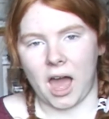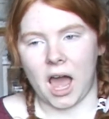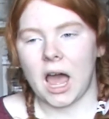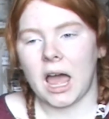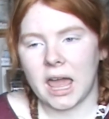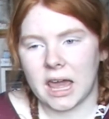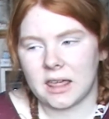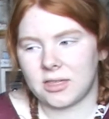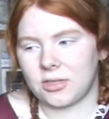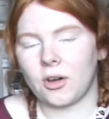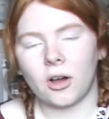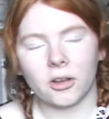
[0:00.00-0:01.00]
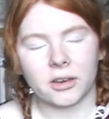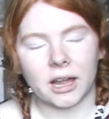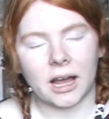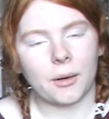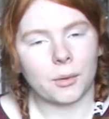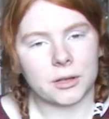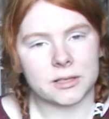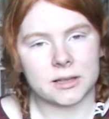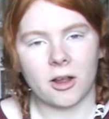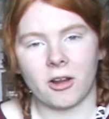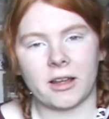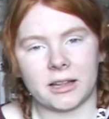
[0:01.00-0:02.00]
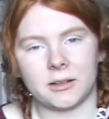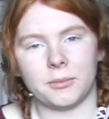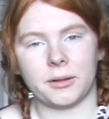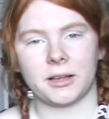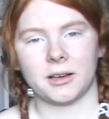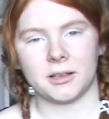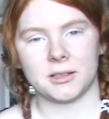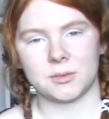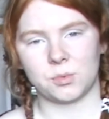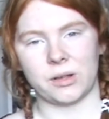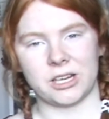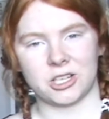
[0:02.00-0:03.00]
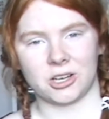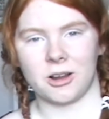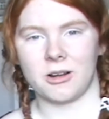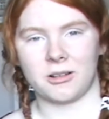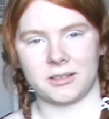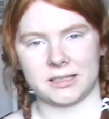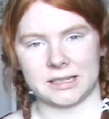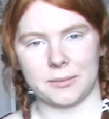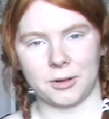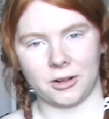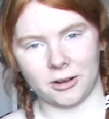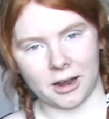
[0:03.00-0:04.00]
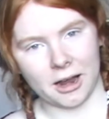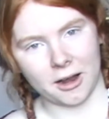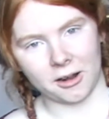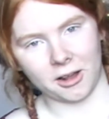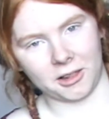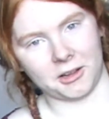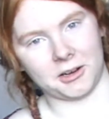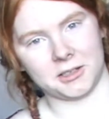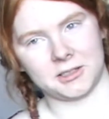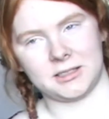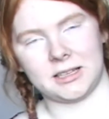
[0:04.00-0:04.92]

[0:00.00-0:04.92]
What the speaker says: I thought I was Ariel because we shared similar hair colours,